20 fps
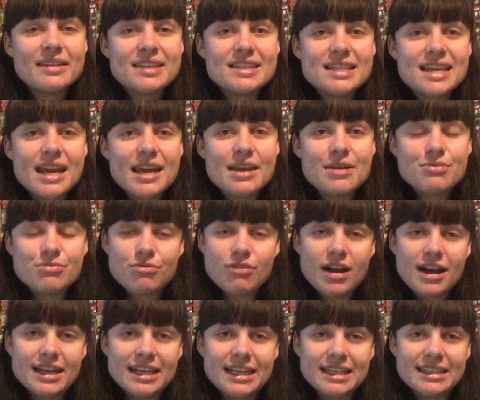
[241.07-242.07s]
in the day of
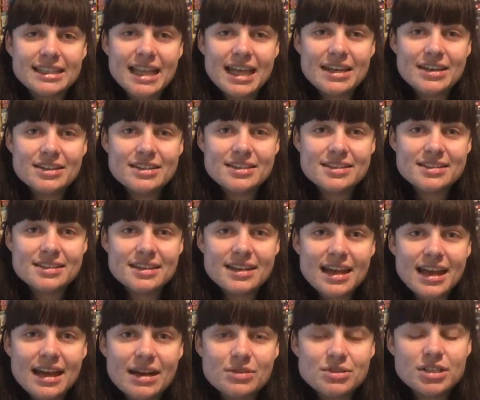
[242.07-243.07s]
writing letters and
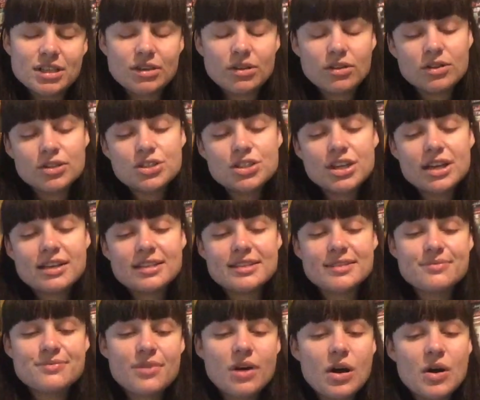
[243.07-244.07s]
how technology has
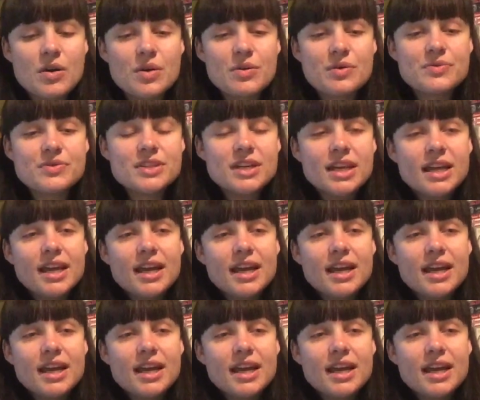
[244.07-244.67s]
evolved.